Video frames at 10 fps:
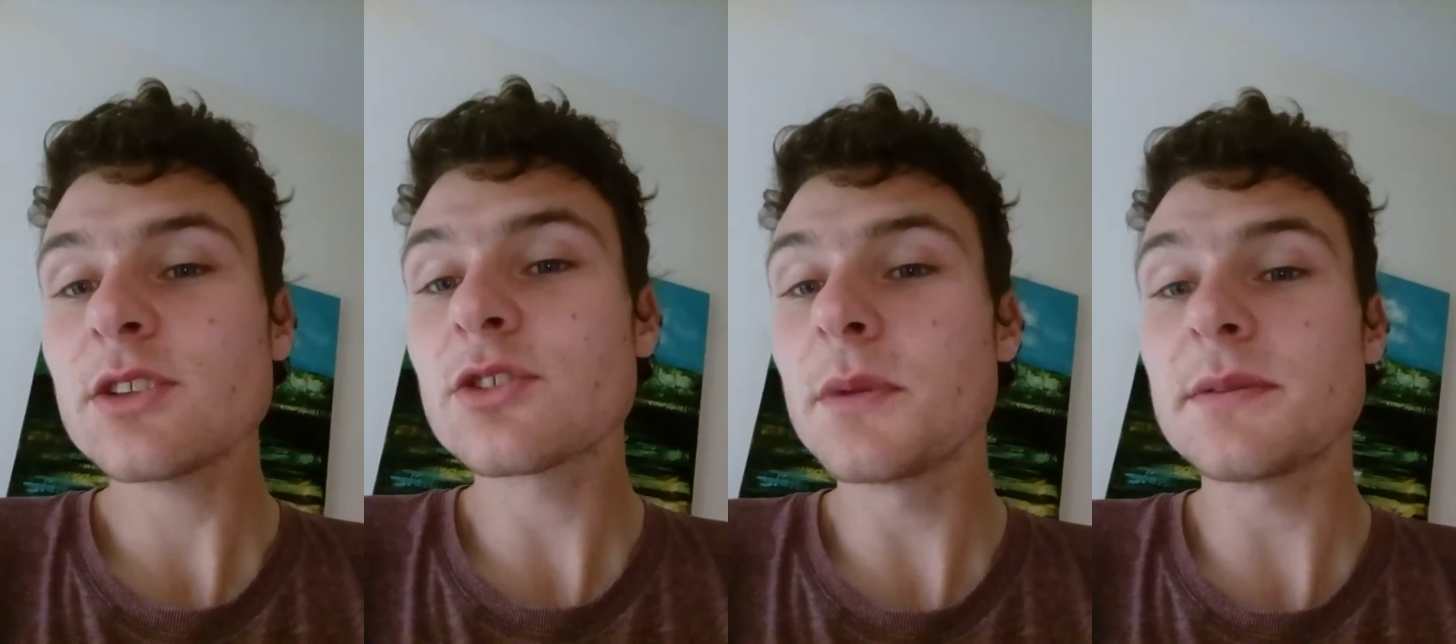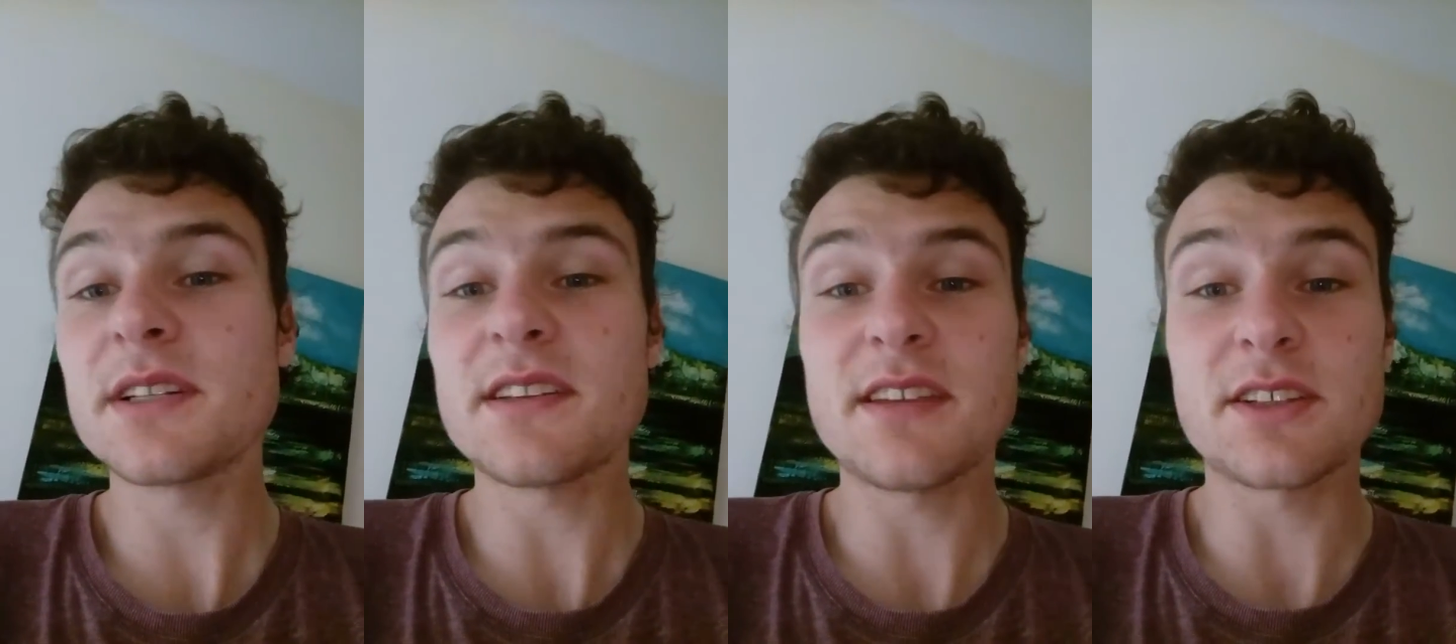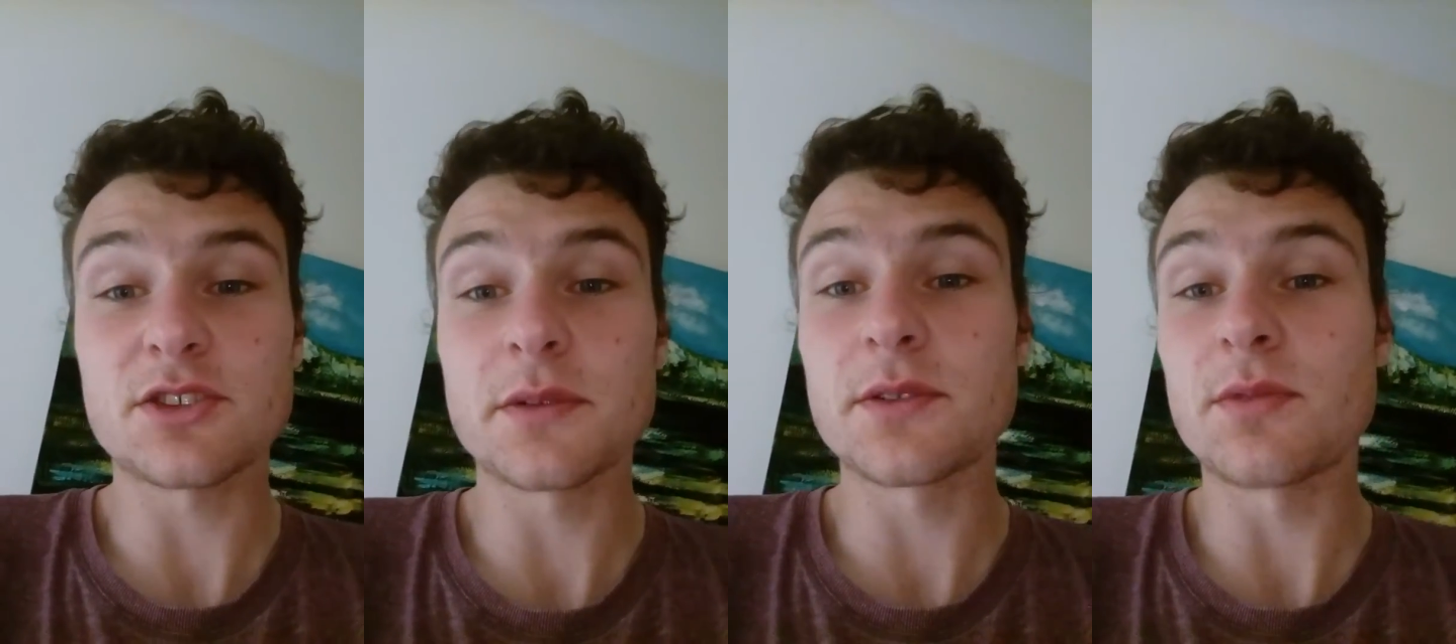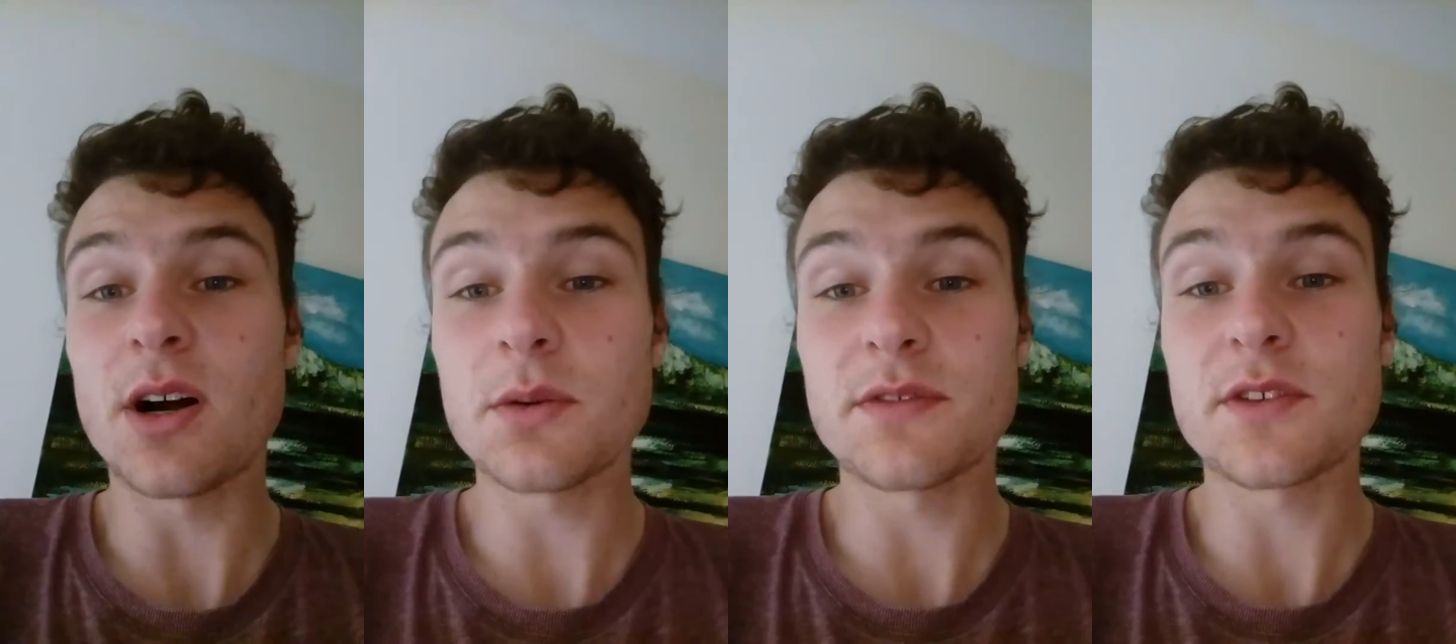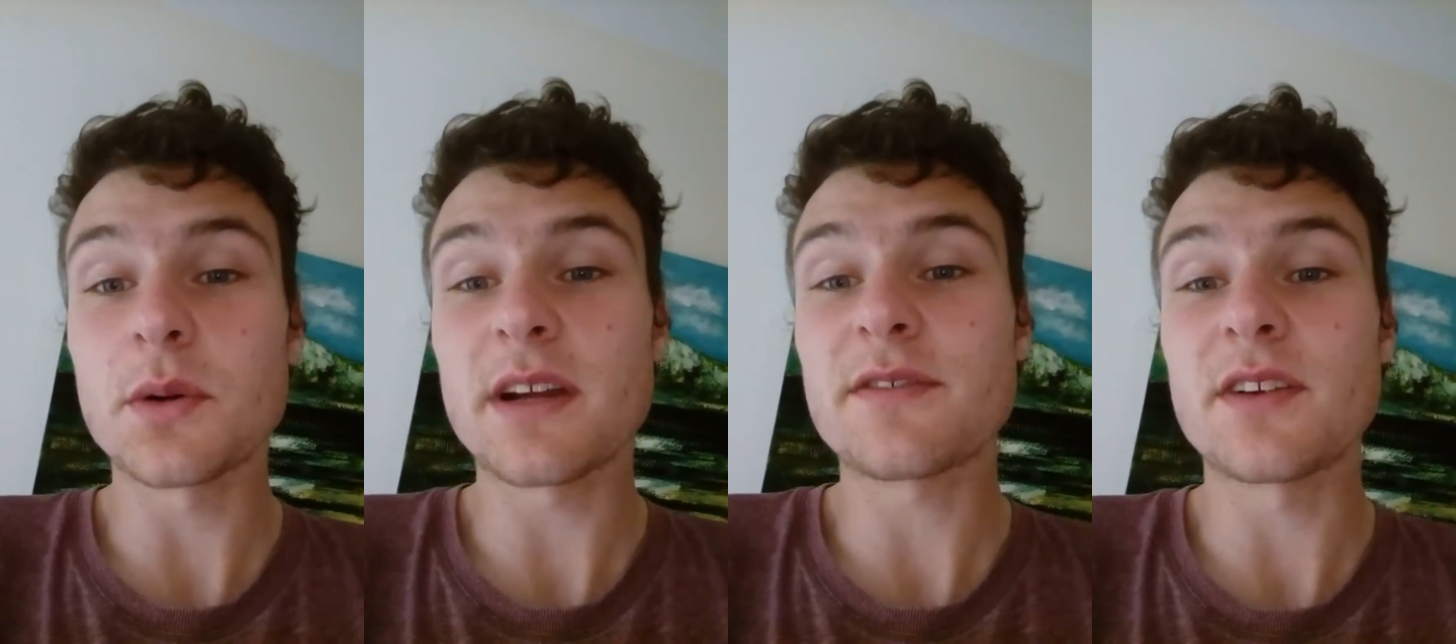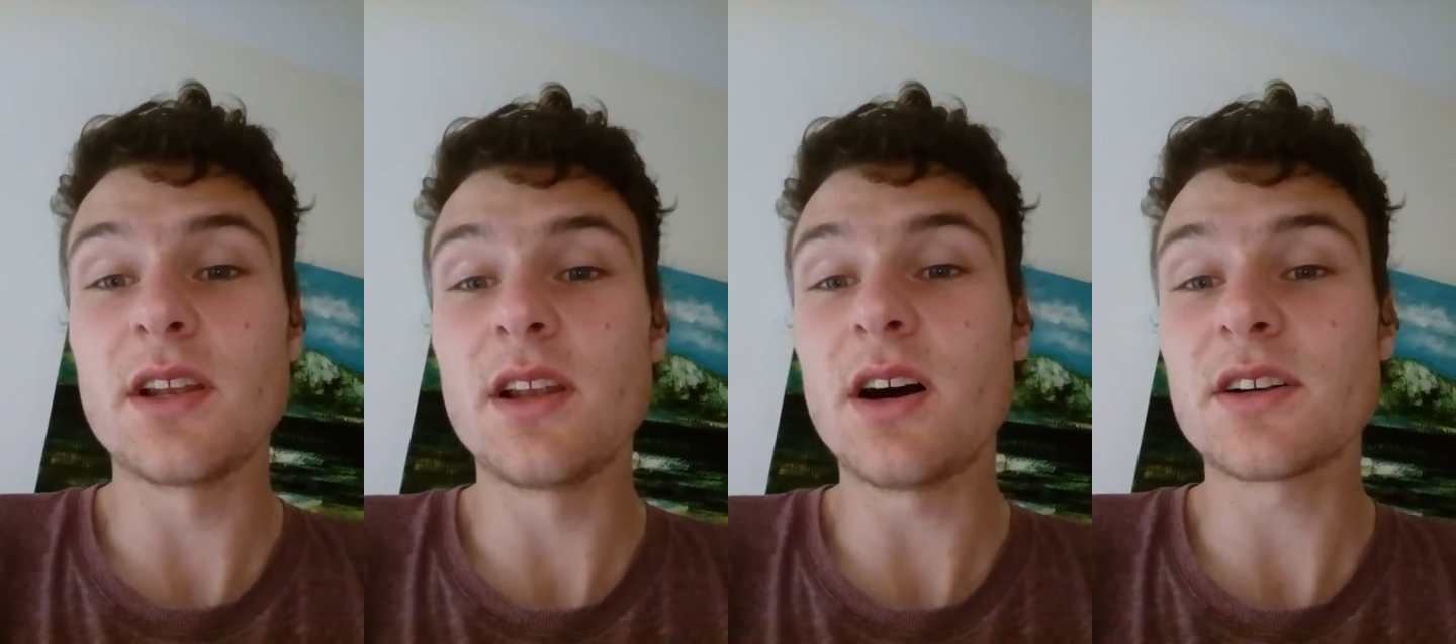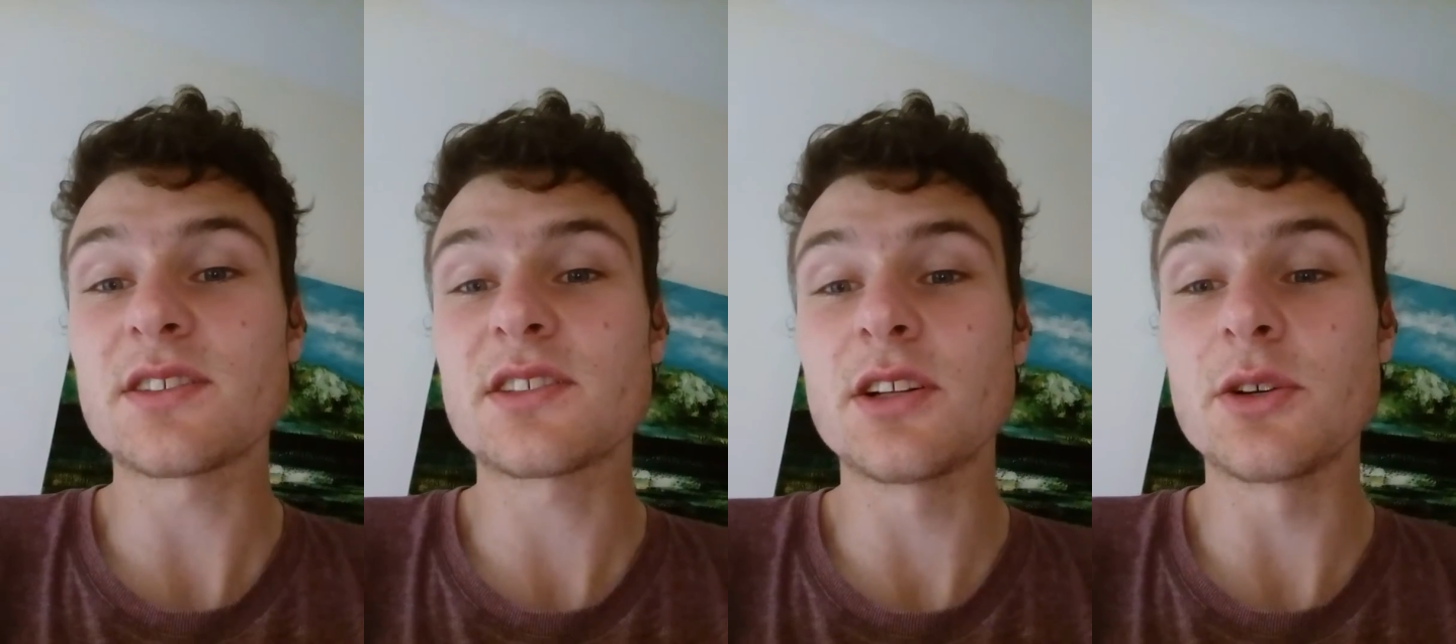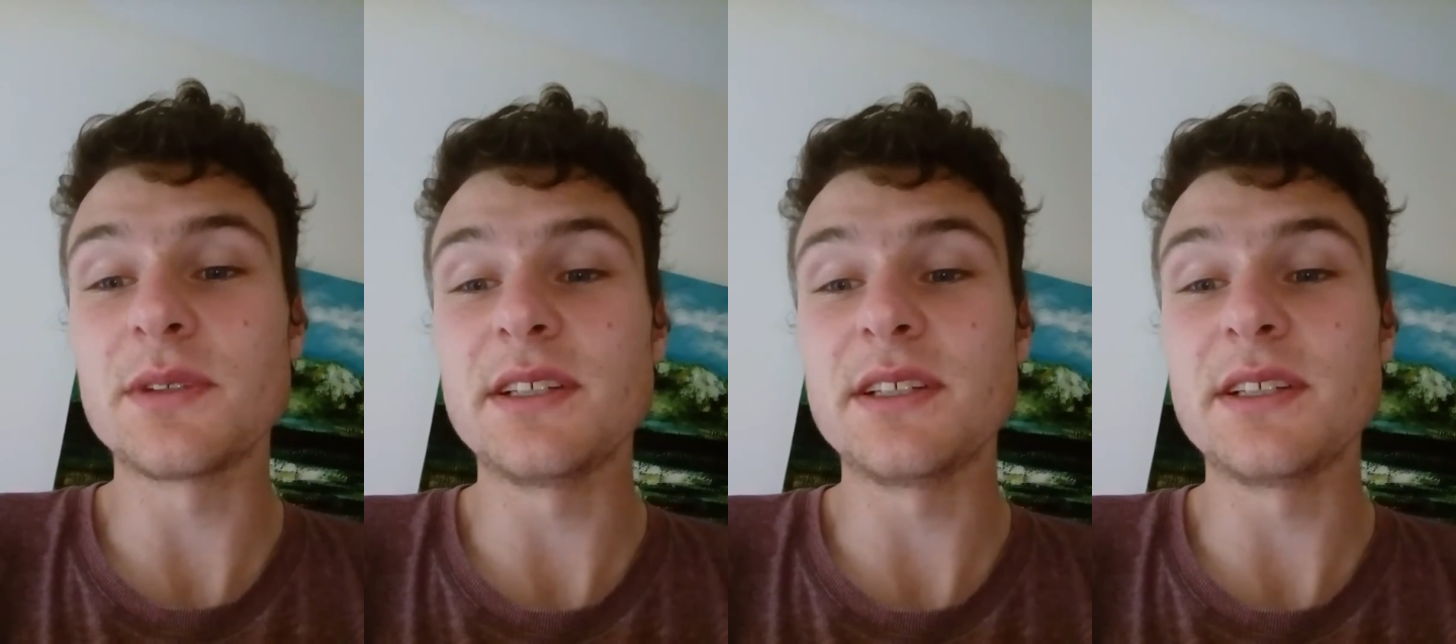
Some people seem to think there's something wrong with going out for a long, slow,